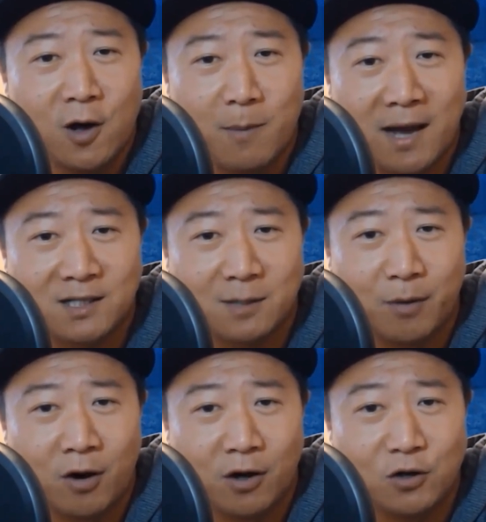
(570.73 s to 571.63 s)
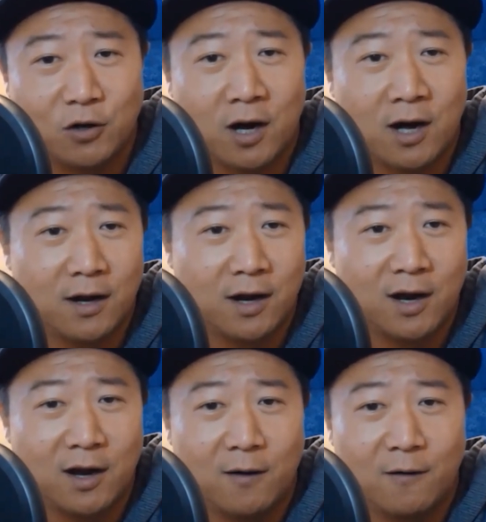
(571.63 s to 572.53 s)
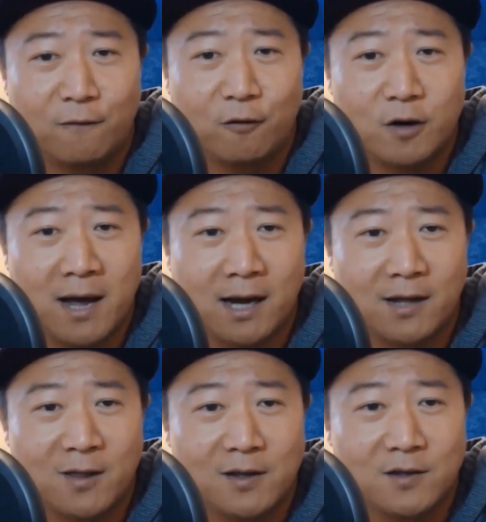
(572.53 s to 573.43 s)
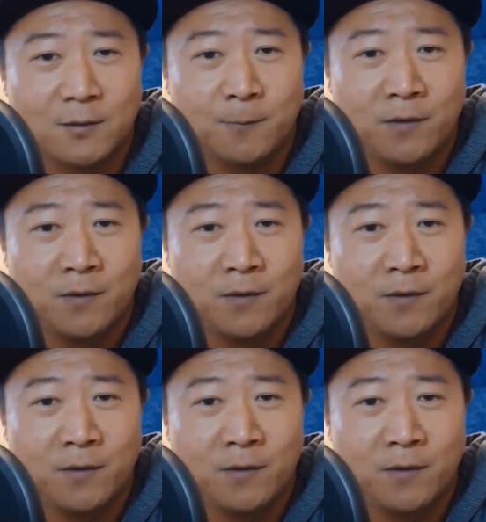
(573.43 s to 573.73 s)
basketball and you got a free pack of this.